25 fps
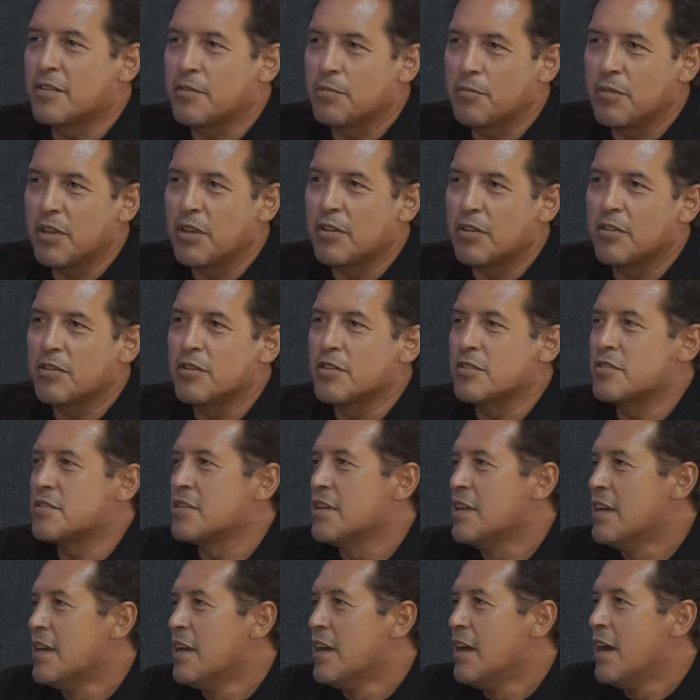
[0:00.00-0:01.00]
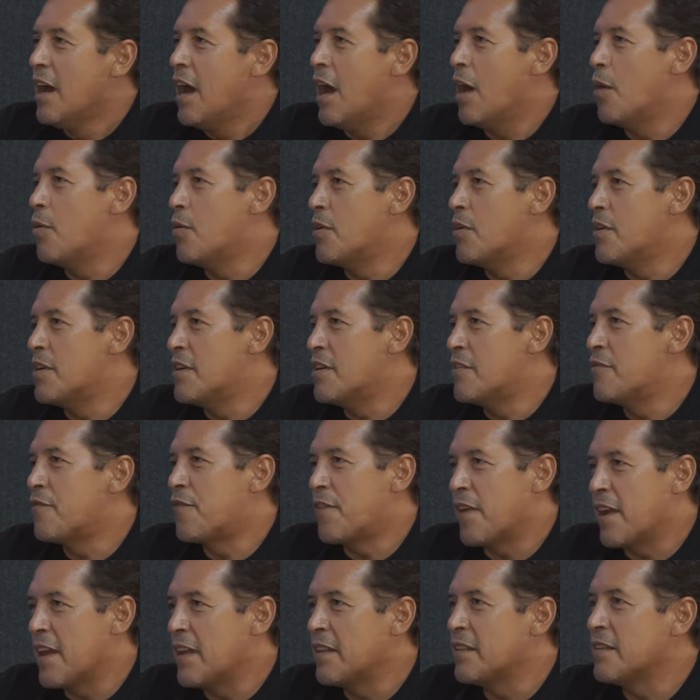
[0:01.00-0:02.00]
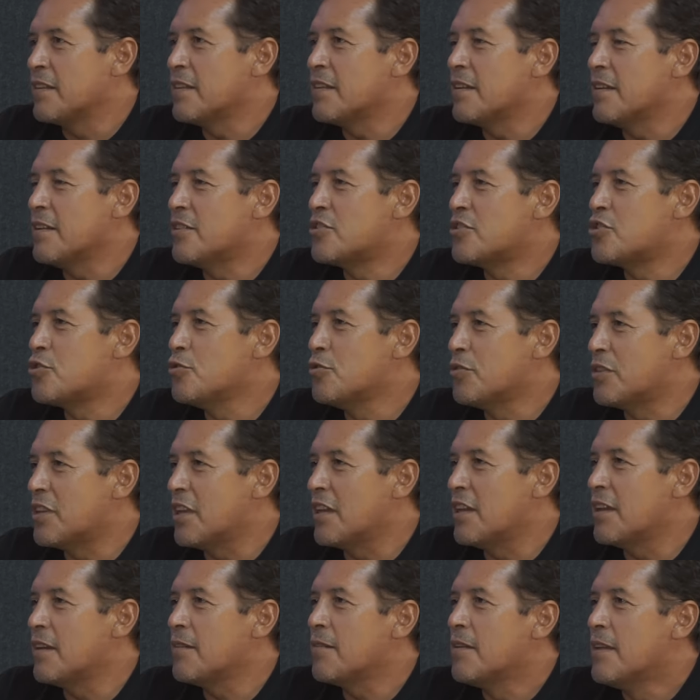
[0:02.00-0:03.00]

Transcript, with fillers: because our friend El Chute